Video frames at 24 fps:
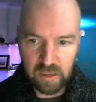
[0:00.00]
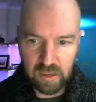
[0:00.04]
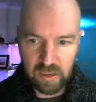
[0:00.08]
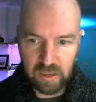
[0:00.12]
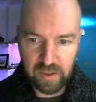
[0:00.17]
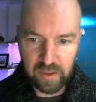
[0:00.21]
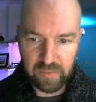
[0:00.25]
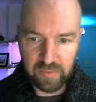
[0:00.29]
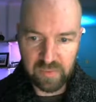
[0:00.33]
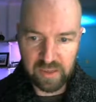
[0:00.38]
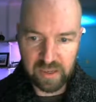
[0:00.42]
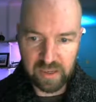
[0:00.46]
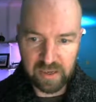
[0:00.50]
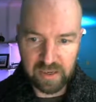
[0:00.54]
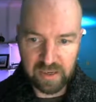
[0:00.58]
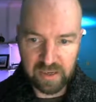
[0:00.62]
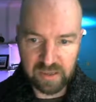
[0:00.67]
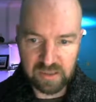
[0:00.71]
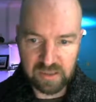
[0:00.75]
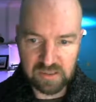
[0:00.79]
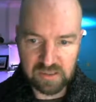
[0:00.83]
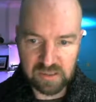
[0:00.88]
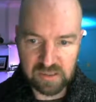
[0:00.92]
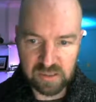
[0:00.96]
and then
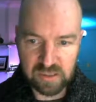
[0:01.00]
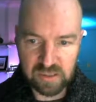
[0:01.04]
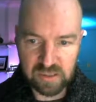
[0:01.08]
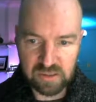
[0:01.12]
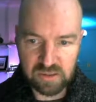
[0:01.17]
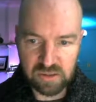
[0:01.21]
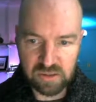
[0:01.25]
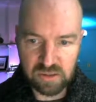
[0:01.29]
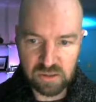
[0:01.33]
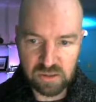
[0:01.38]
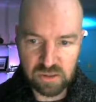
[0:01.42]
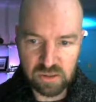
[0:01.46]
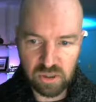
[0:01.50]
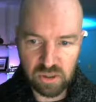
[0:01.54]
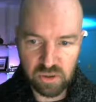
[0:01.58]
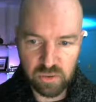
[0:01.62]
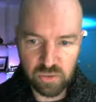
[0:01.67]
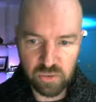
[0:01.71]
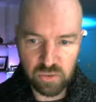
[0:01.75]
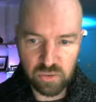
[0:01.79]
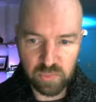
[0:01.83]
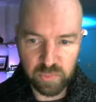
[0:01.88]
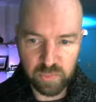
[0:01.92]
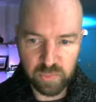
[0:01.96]
as the
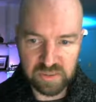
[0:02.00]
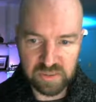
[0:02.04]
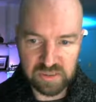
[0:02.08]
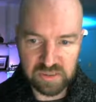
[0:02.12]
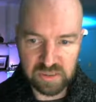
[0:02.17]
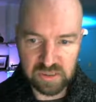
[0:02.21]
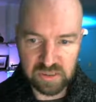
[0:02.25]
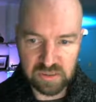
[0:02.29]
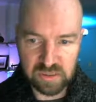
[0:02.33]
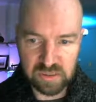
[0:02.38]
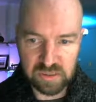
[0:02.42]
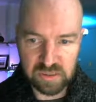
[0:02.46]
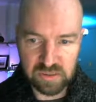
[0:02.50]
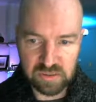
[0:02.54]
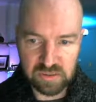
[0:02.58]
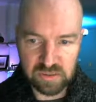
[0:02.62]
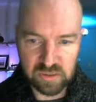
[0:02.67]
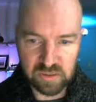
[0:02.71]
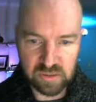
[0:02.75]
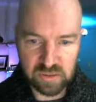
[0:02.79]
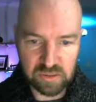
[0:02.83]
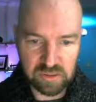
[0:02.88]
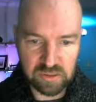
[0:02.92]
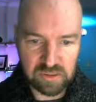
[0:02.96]
to position,
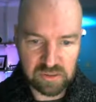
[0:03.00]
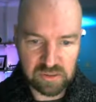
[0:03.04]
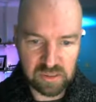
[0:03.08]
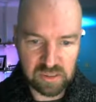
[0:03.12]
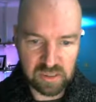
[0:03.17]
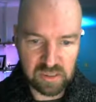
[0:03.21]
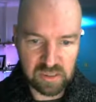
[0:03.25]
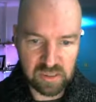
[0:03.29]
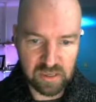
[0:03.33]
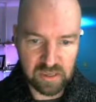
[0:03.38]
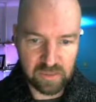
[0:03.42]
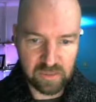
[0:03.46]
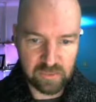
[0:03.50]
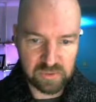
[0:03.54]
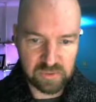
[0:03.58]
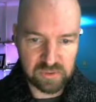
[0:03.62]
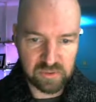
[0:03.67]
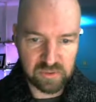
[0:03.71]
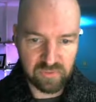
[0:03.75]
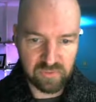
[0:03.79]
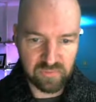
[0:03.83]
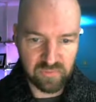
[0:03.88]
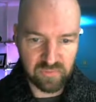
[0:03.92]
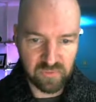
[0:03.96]
so you can see that was
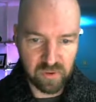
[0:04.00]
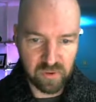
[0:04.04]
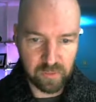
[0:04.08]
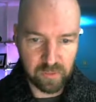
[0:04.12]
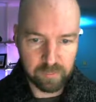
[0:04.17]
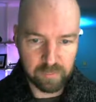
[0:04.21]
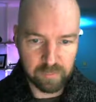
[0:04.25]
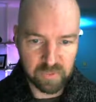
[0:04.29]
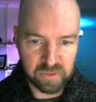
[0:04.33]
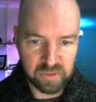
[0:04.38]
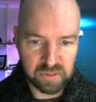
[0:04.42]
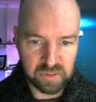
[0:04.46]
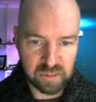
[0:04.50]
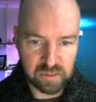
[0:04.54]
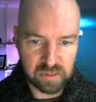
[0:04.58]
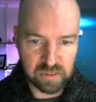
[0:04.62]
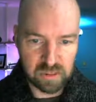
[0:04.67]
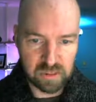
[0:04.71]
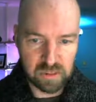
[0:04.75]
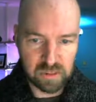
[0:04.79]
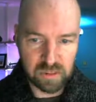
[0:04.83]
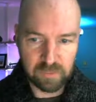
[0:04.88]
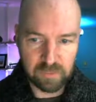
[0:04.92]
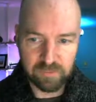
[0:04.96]
the from
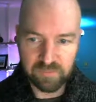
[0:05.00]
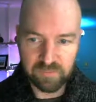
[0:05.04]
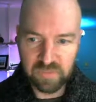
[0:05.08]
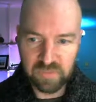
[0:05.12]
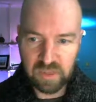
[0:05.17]
position,